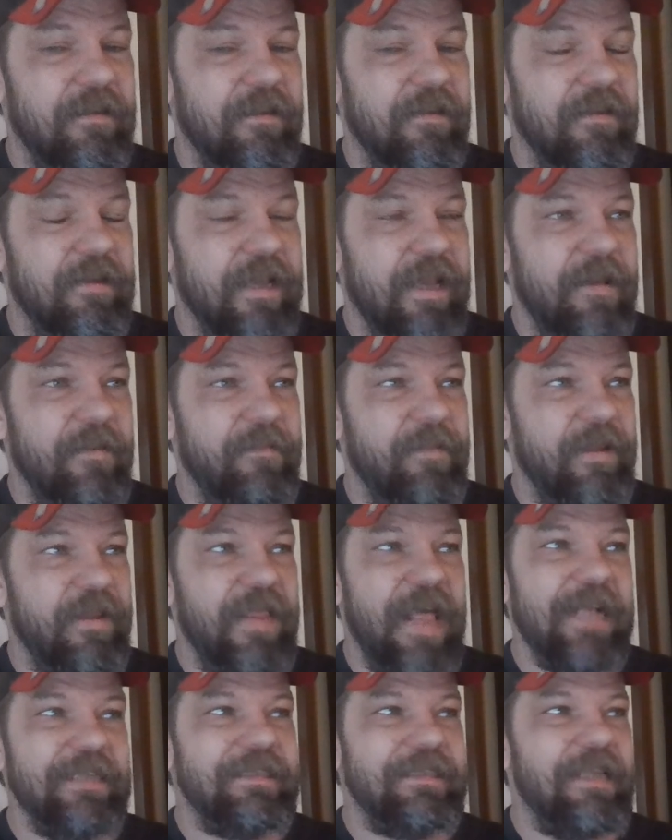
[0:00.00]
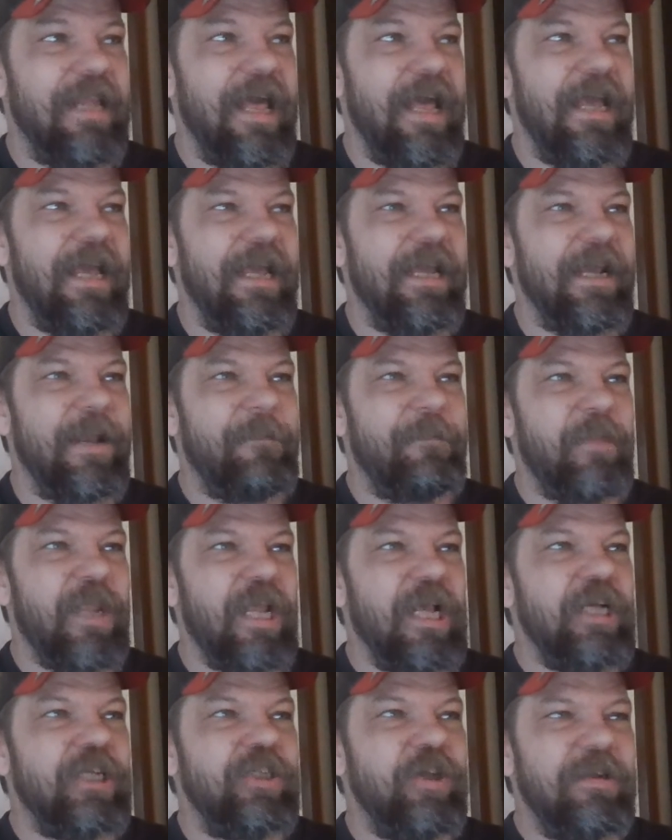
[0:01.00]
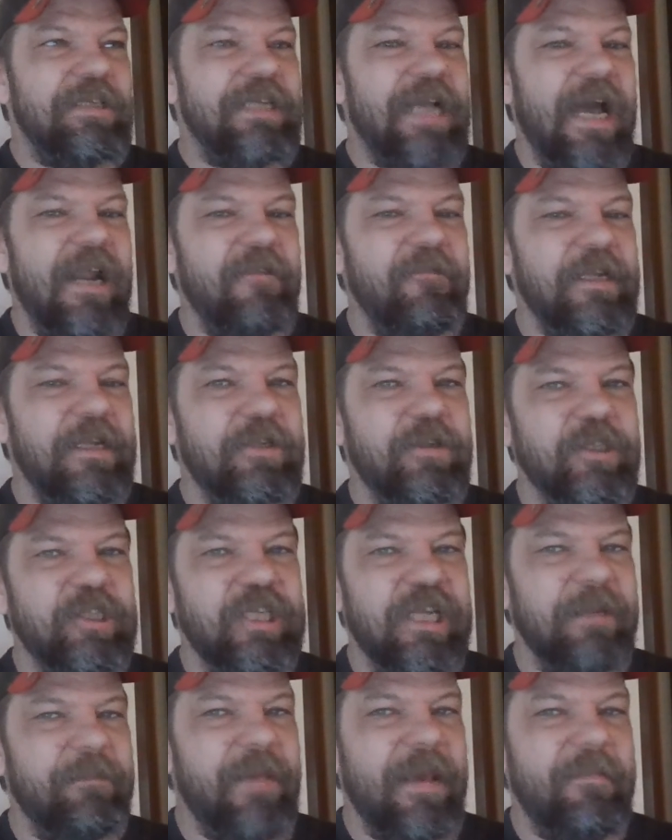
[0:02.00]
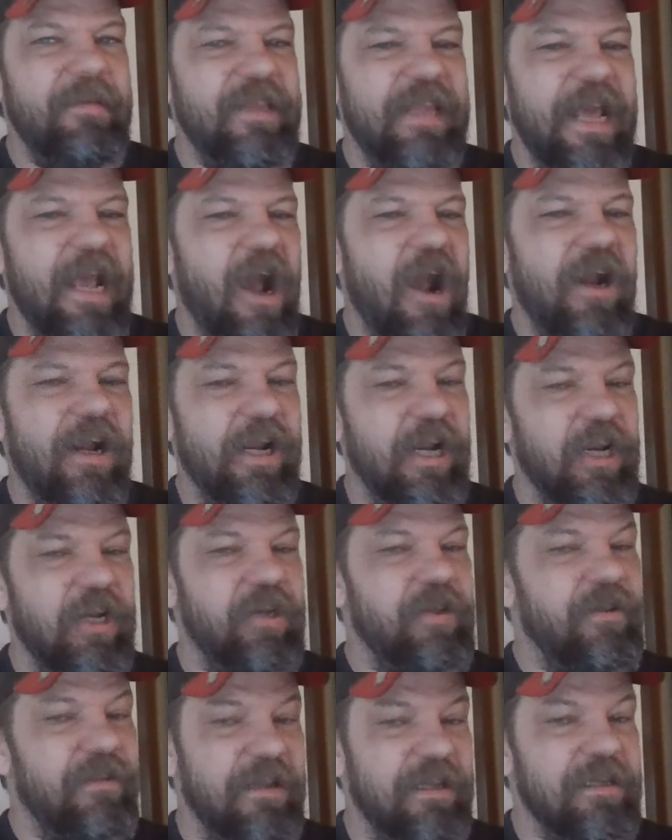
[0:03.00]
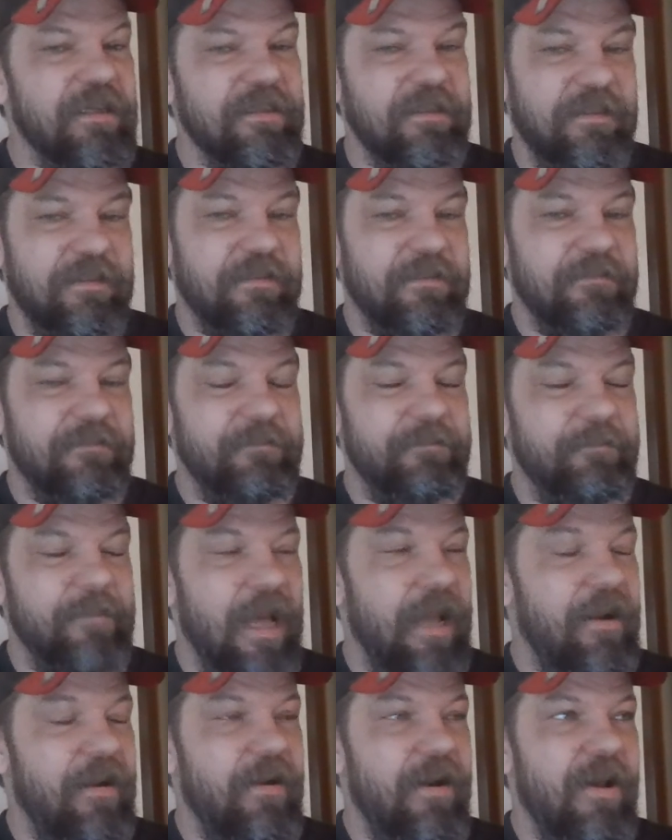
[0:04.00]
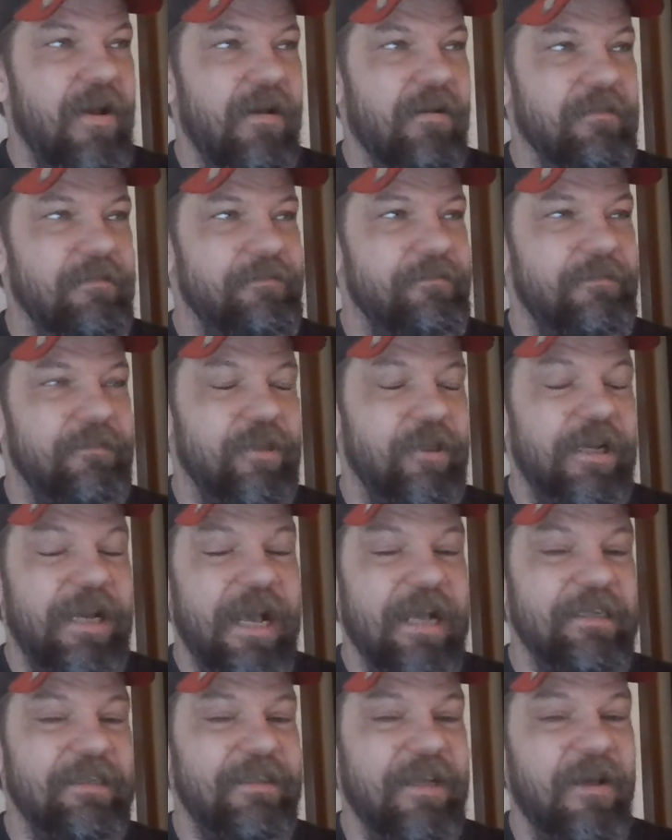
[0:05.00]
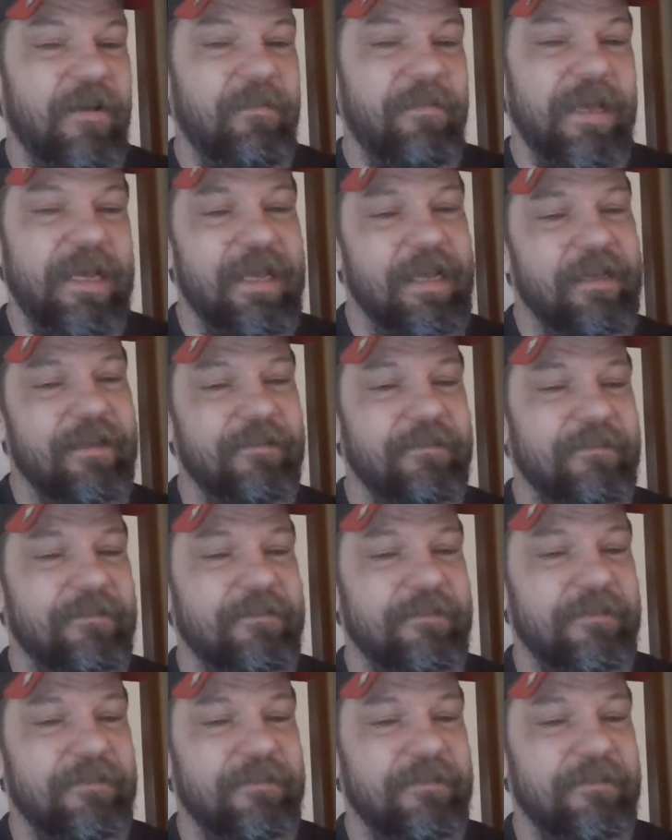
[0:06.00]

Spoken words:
Okay, but that's like, so it's kind of interesting. Maybe they are going to do this. I don't know. You guys tell me.